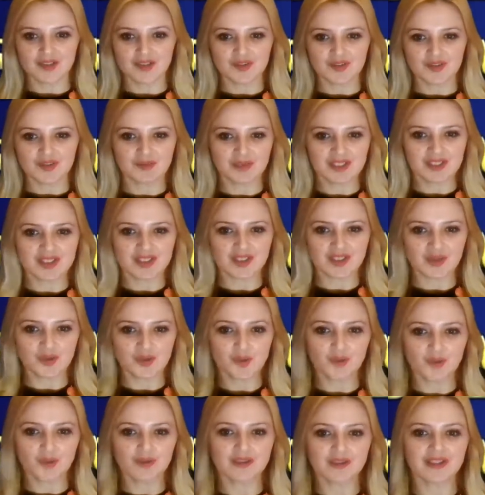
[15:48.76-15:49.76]
it means that
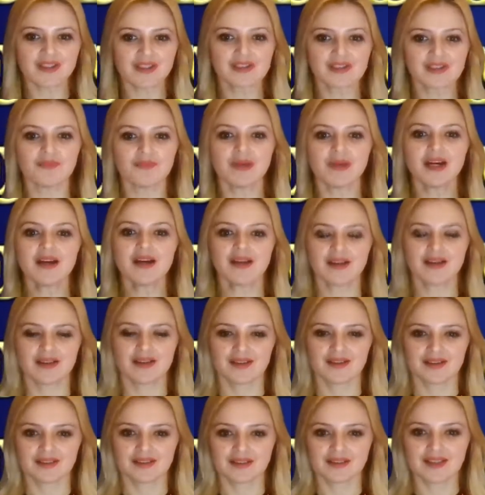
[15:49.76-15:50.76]
you will get back
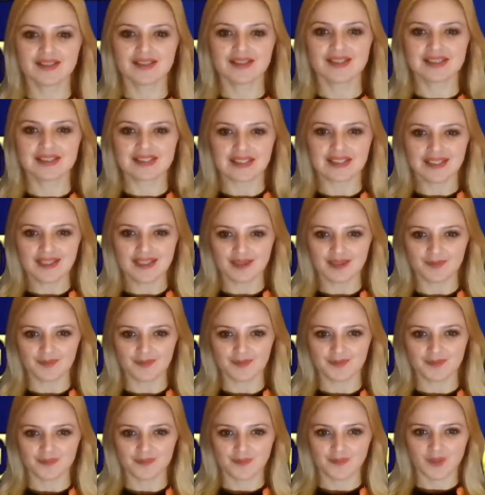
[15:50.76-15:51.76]
the
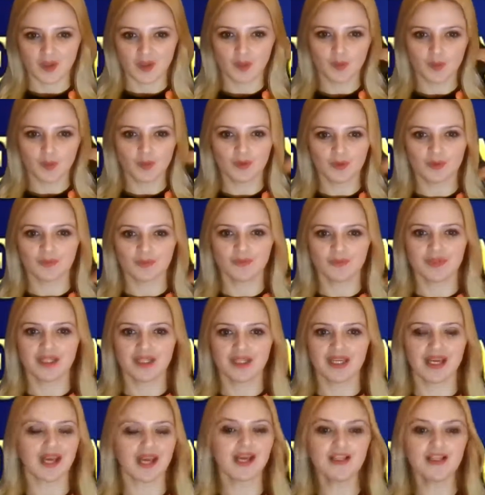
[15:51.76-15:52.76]
same. You will
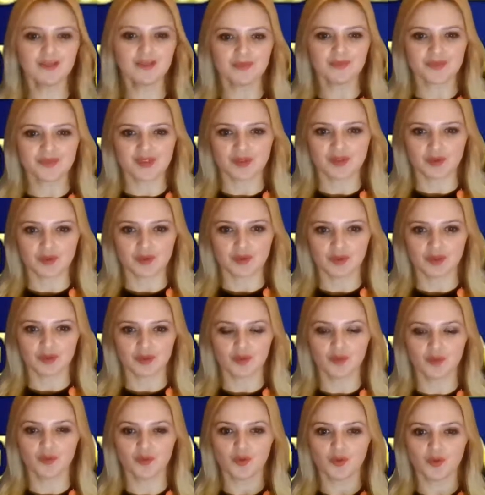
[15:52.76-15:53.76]
be helped,
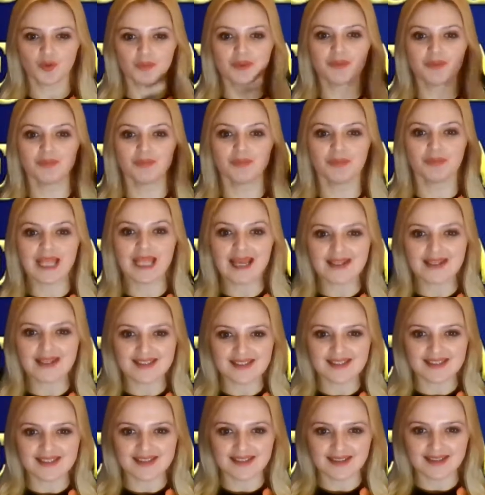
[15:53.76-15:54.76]
you will be
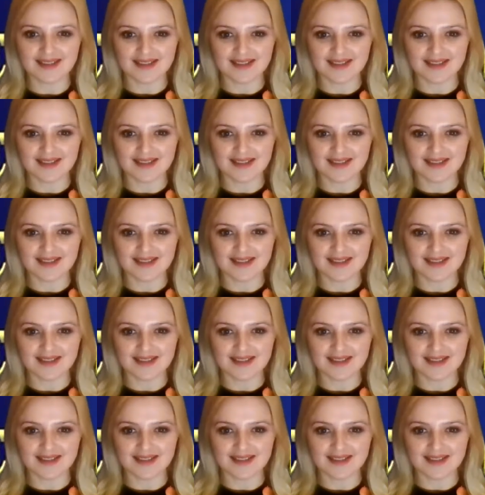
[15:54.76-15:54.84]
blessed.